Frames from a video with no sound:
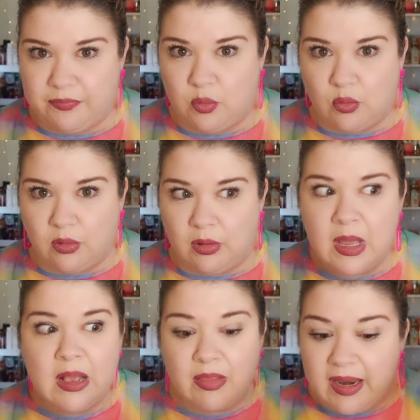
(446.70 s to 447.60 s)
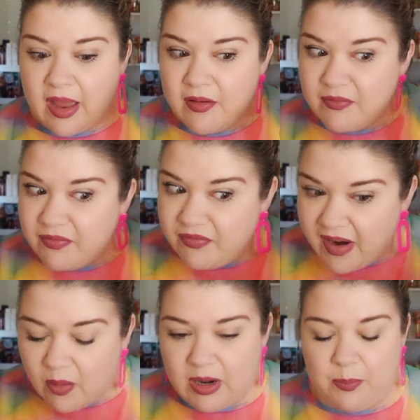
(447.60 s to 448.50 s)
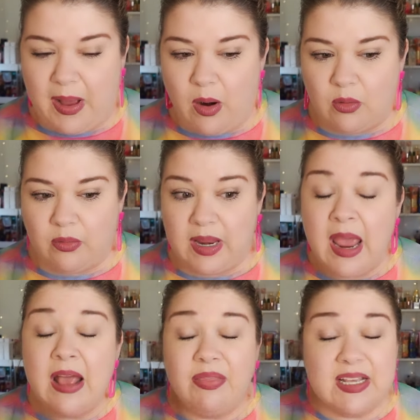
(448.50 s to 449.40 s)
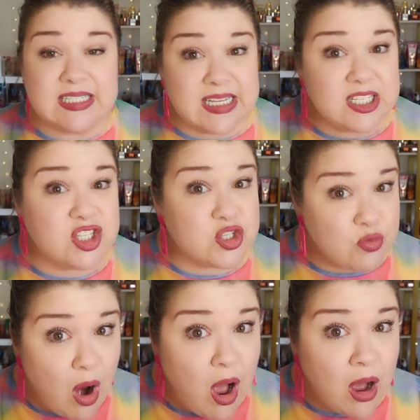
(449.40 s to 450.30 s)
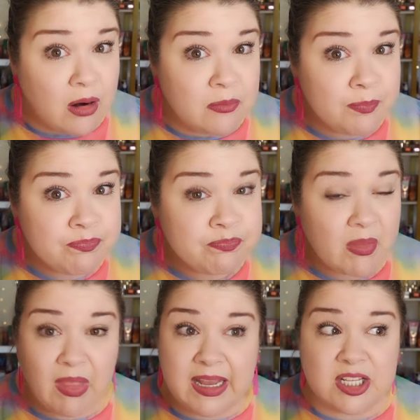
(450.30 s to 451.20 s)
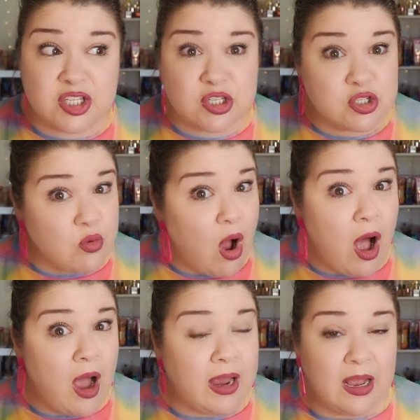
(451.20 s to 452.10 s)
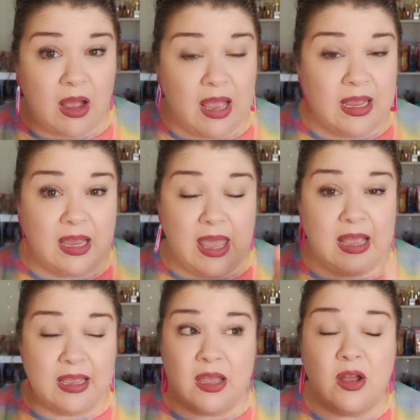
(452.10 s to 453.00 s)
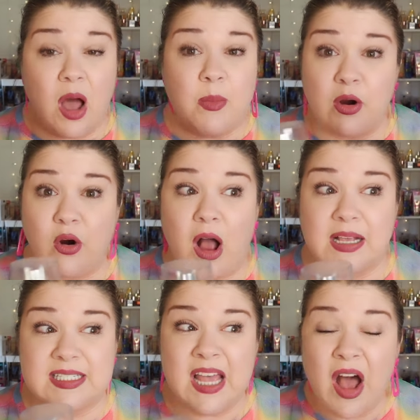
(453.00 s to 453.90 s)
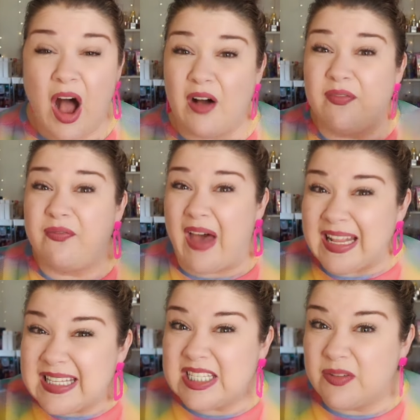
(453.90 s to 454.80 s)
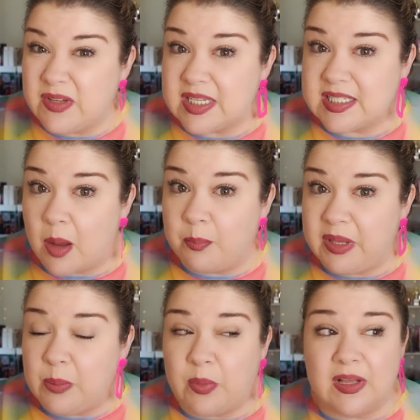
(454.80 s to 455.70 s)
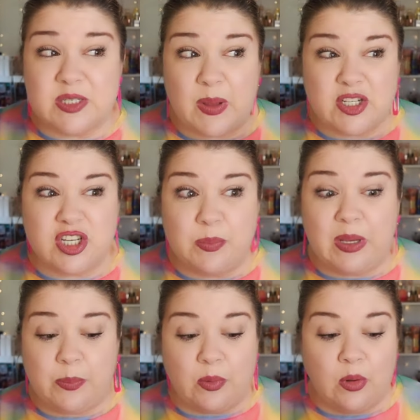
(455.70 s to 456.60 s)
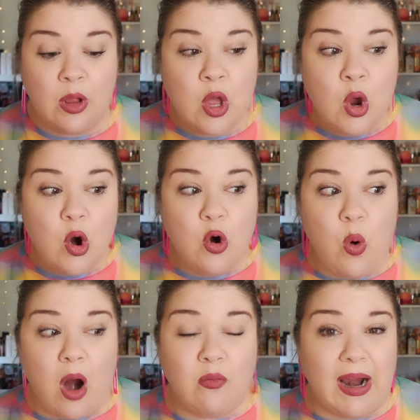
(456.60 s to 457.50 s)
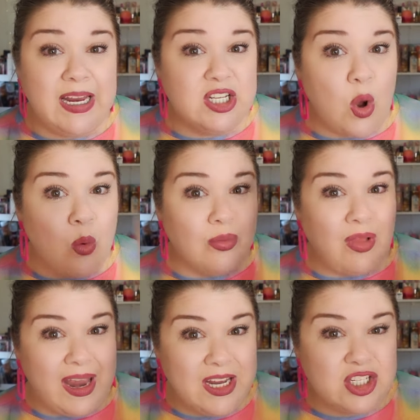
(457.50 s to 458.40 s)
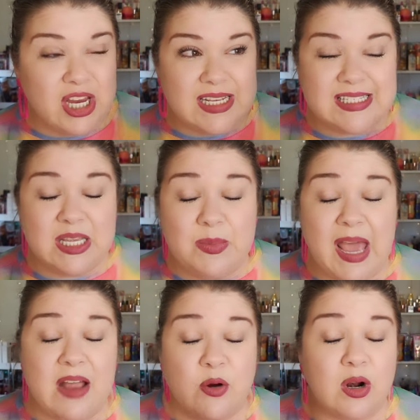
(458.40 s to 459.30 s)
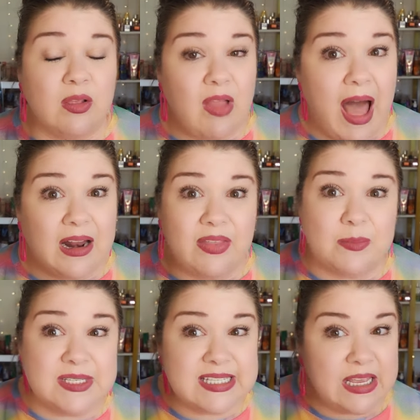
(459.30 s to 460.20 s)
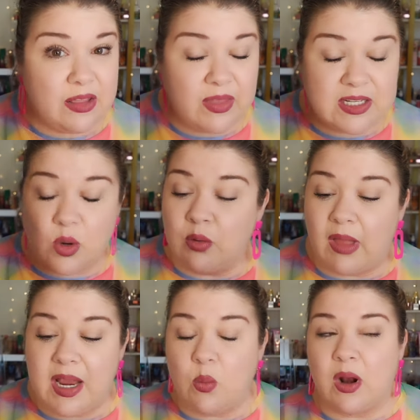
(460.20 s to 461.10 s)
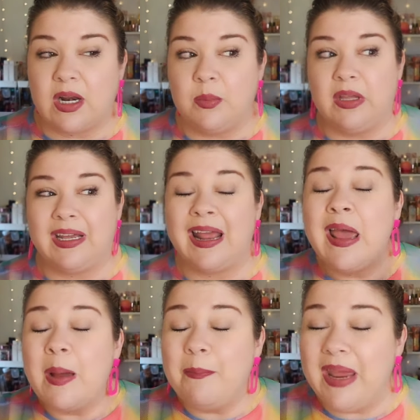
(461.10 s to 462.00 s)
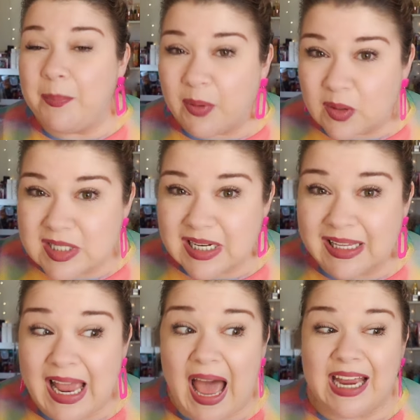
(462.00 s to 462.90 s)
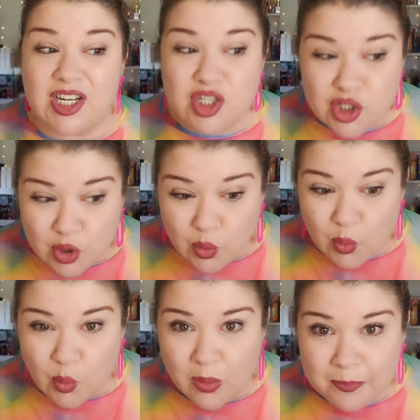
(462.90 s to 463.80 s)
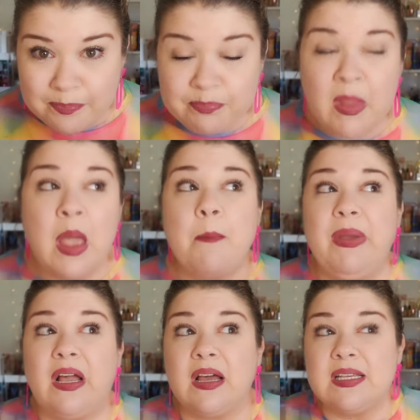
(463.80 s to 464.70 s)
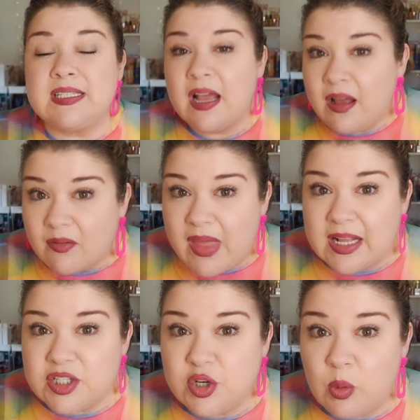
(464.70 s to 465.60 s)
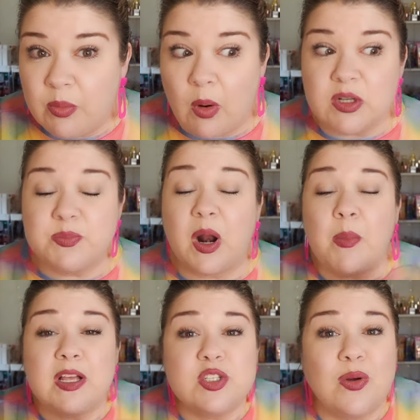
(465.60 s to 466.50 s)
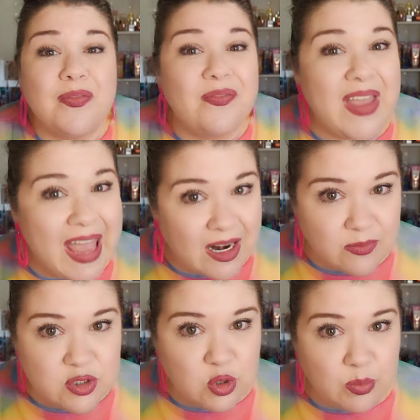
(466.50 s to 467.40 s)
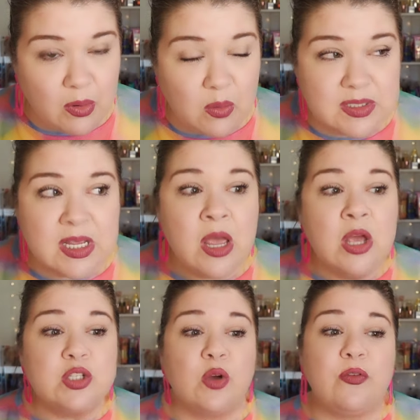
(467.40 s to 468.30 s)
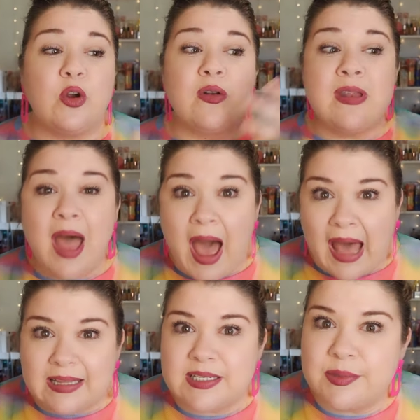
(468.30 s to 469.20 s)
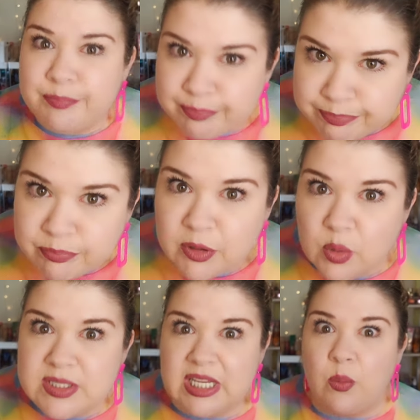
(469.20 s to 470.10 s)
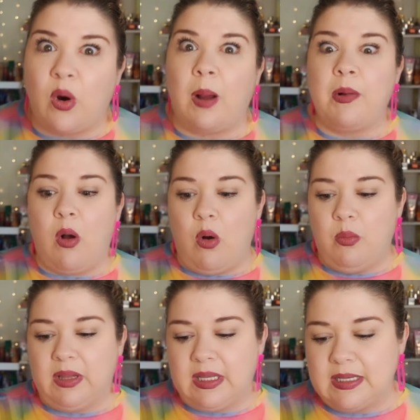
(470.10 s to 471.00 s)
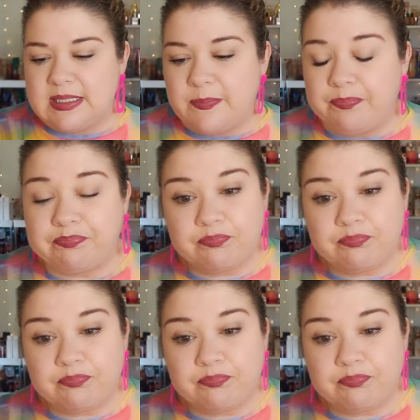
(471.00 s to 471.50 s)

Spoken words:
floral. Like, very powdery. This is strong. Like, it's strong and can come across offensive to some people, especially people who already don't like JCB. I've heard a lot of them say that they don't like One in a Million. Me, personally, I do. Because of that tuberose, but I'm also a fan of tuberose. So if you're not, you see where I'm going with this.